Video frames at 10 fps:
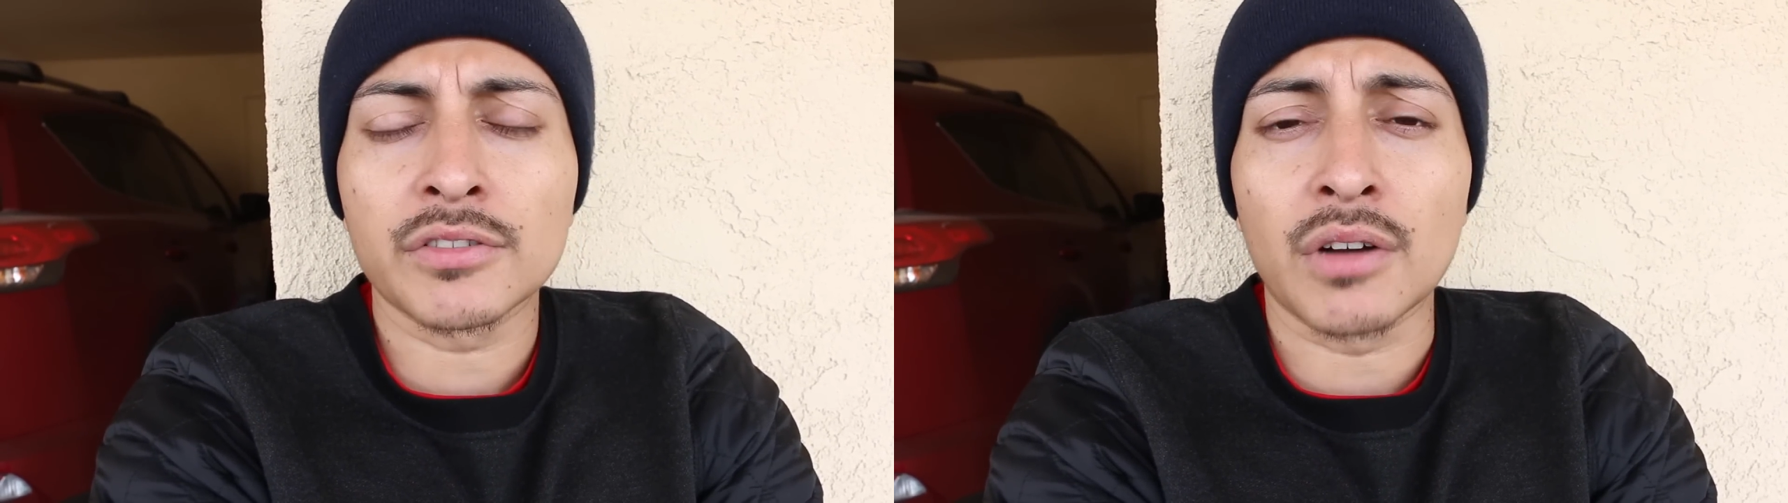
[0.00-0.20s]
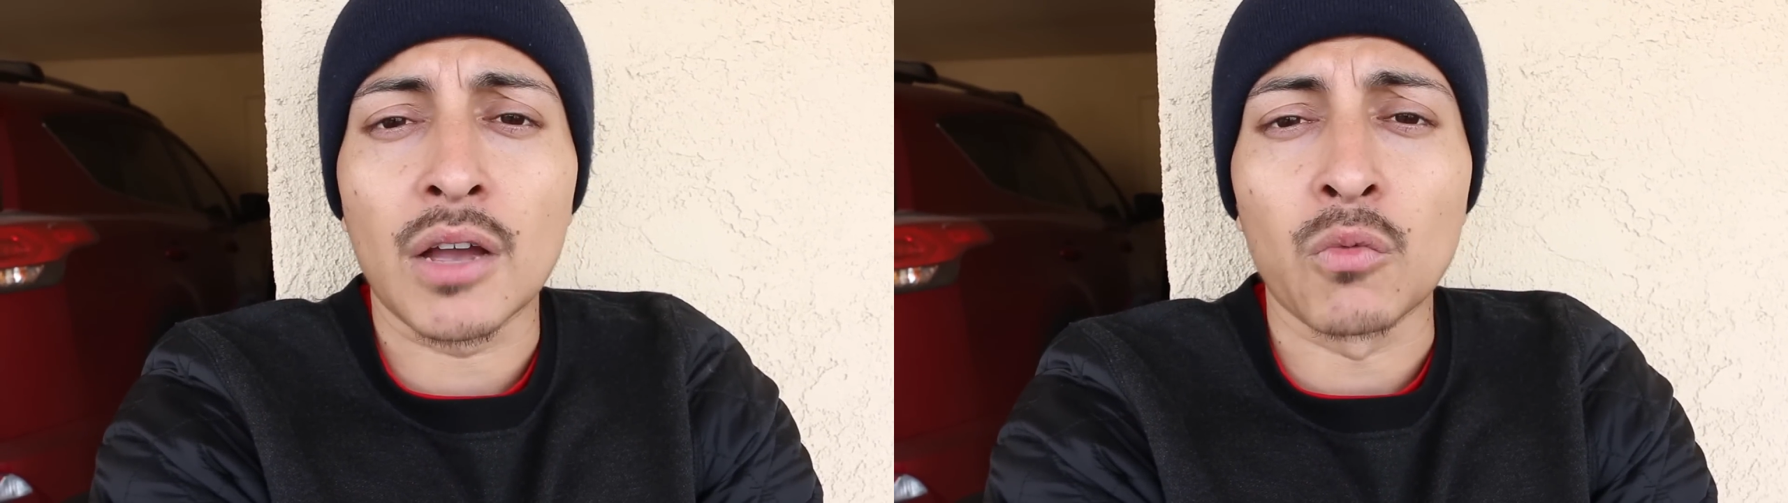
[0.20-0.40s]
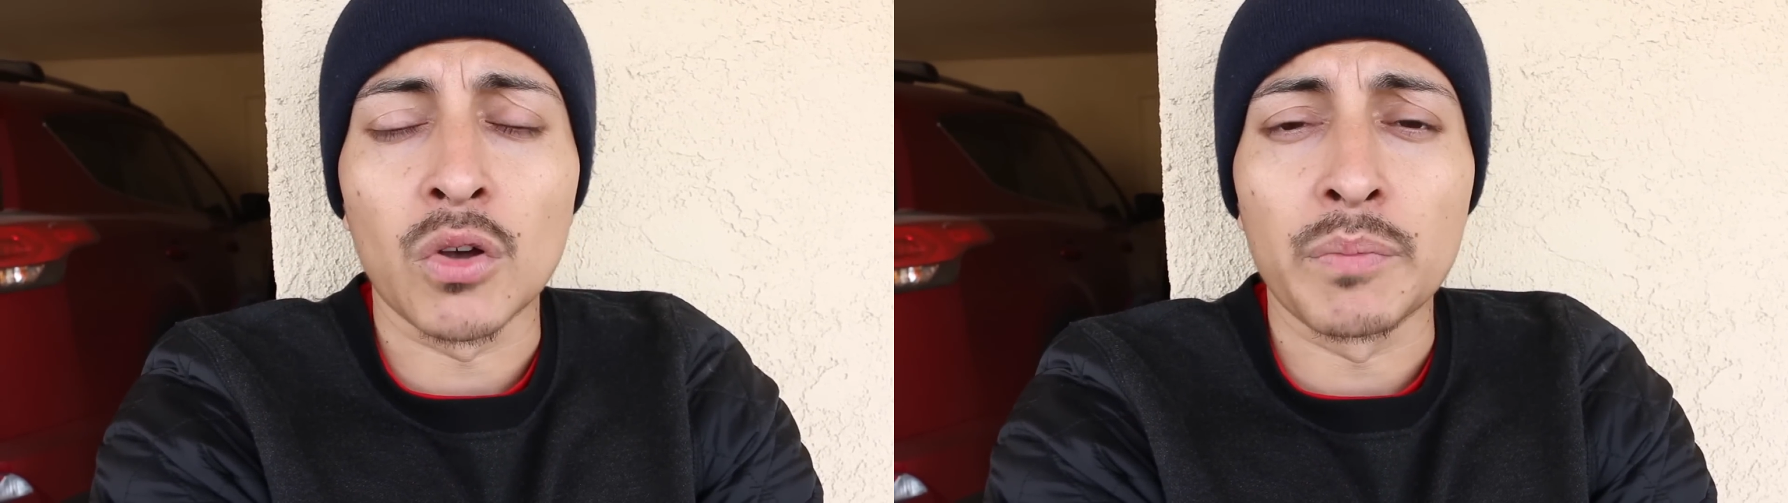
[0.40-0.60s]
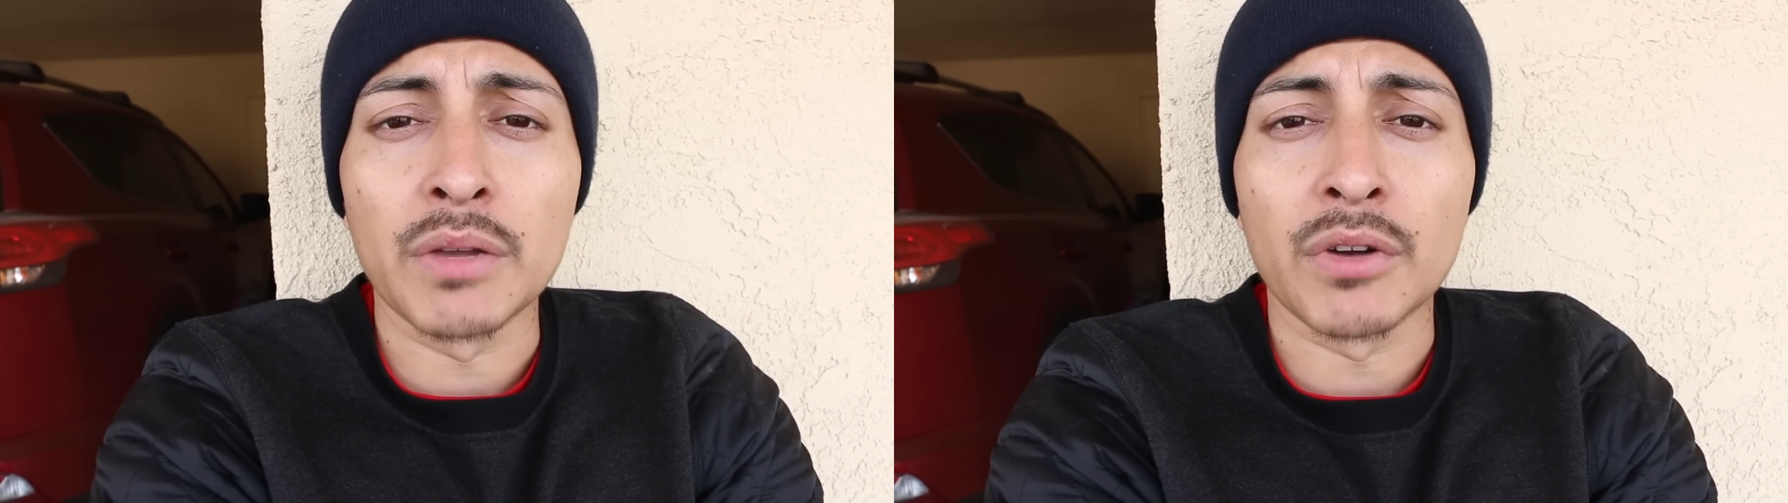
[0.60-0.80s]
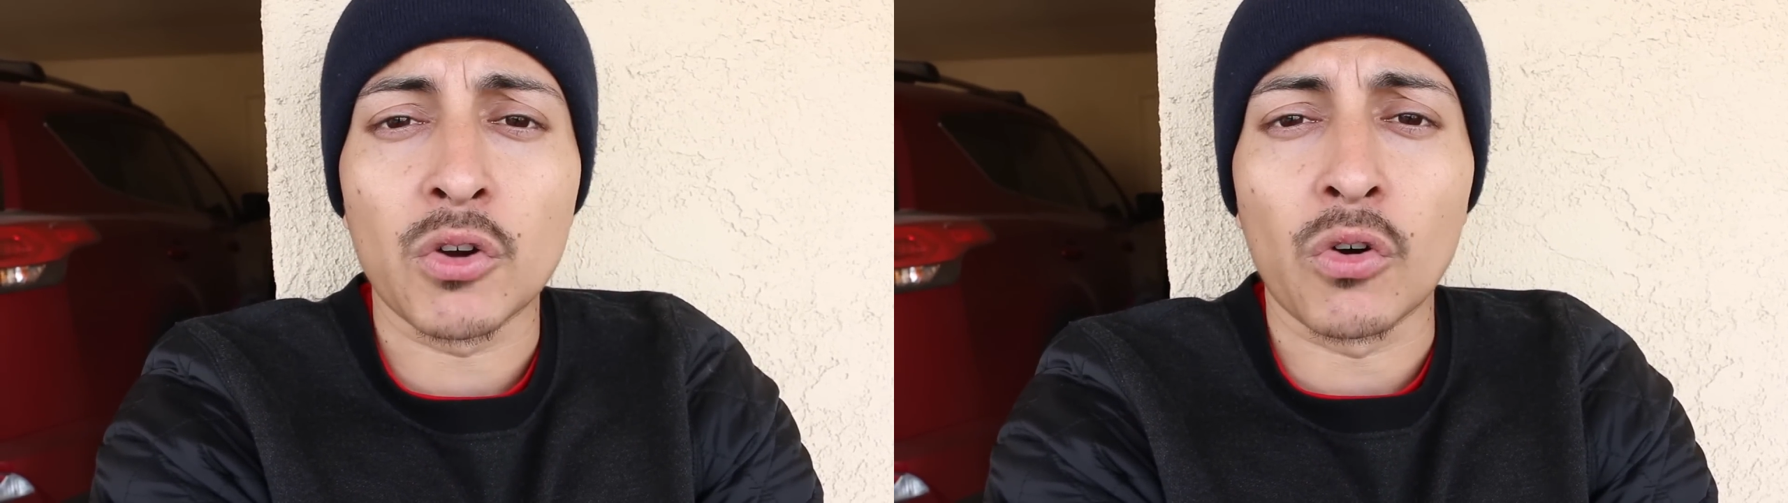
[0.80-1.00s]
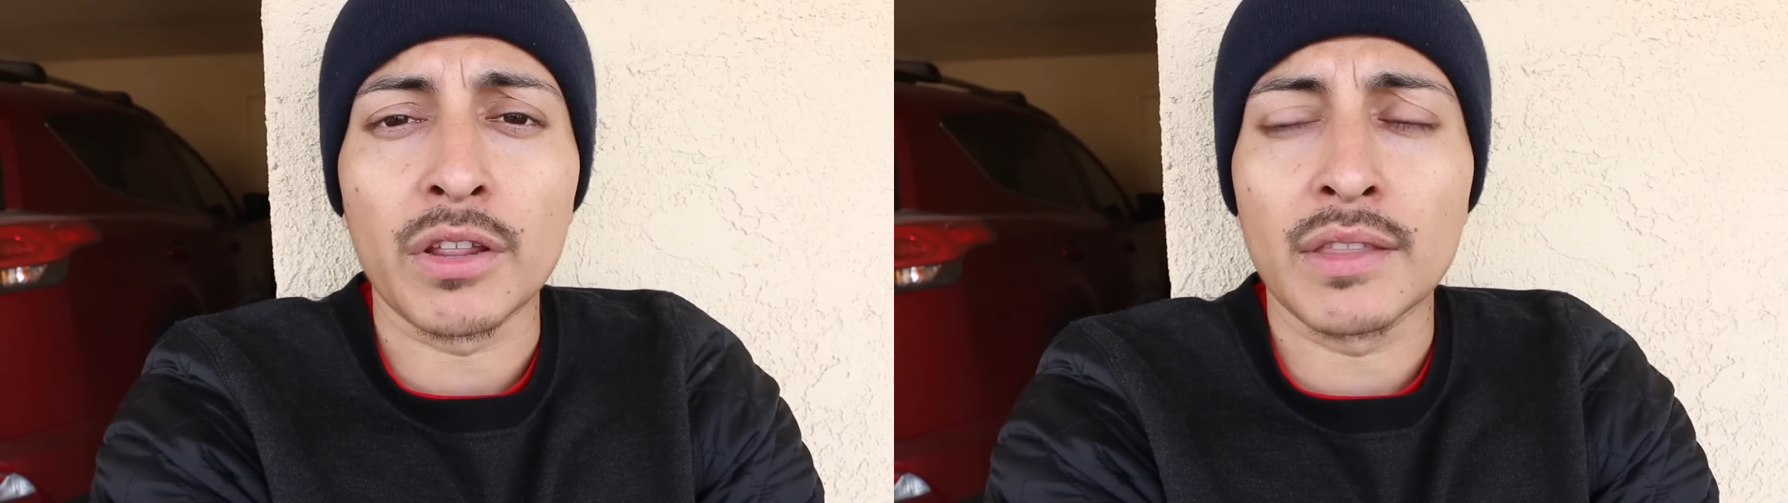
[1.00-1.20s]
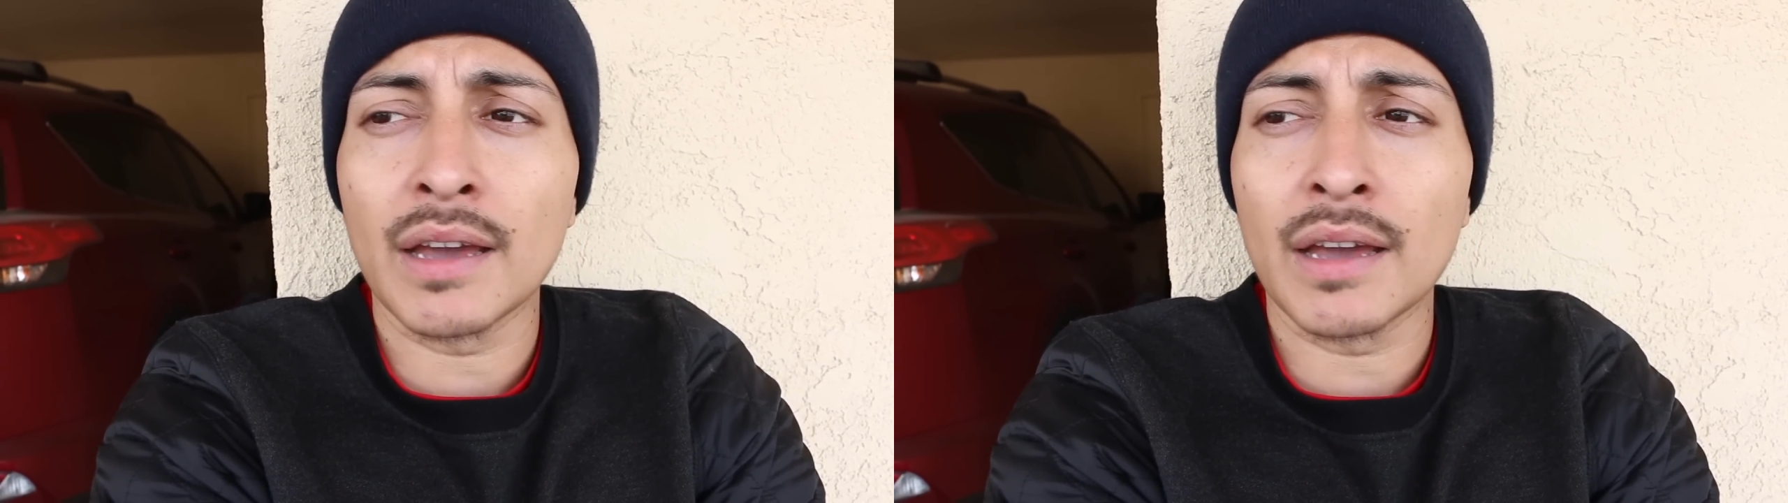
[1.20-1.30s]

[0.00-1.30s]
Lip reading: So I will be recording